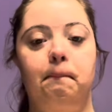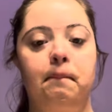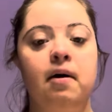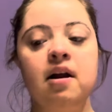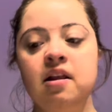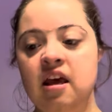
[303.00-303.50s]

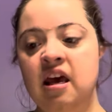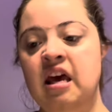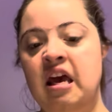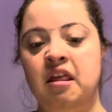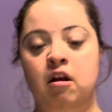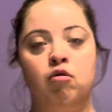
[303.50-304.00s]
but
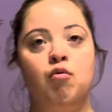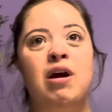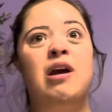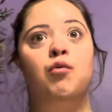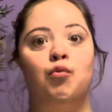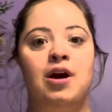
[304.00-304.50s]
it's a
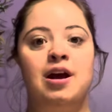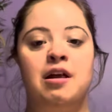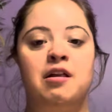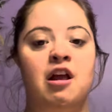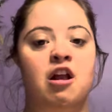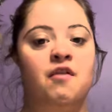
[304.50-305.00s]
great way to
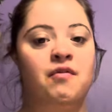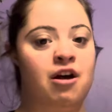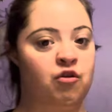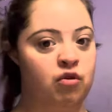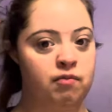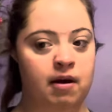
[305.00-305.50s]
take off
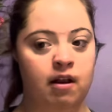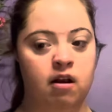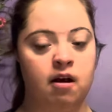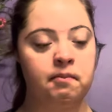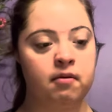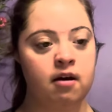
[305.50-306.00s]
extra
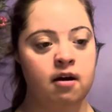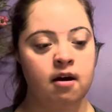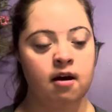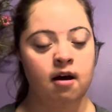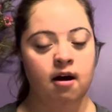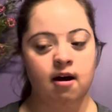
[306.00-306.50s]
makeup
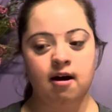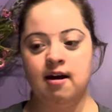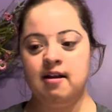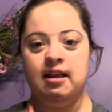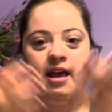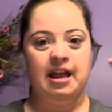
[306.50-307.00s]

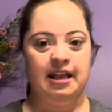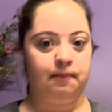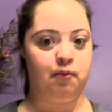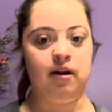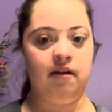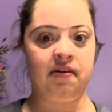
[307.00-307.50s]
at any
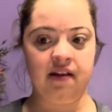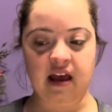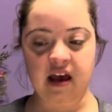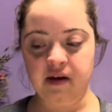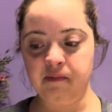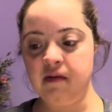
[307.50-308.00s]
point of the
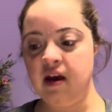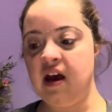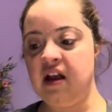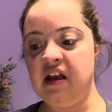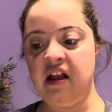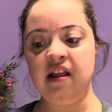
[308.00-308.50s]
day.
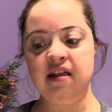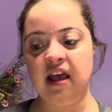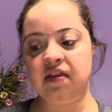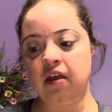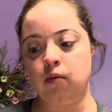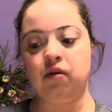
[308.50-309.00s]
And you can
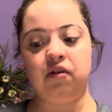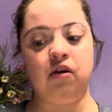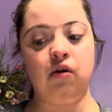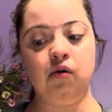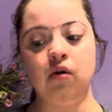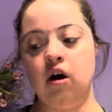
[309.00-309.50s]
take this with
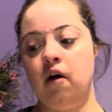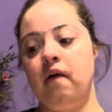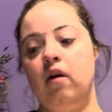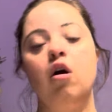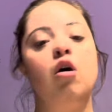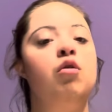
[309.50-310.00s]
you on the
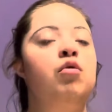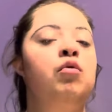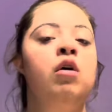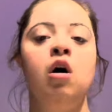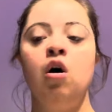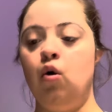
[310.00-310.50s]
go
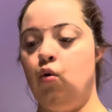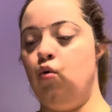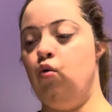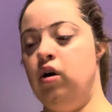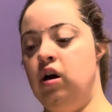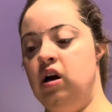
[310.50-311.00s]

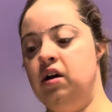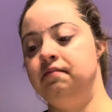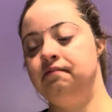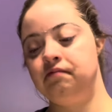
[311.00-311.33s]
or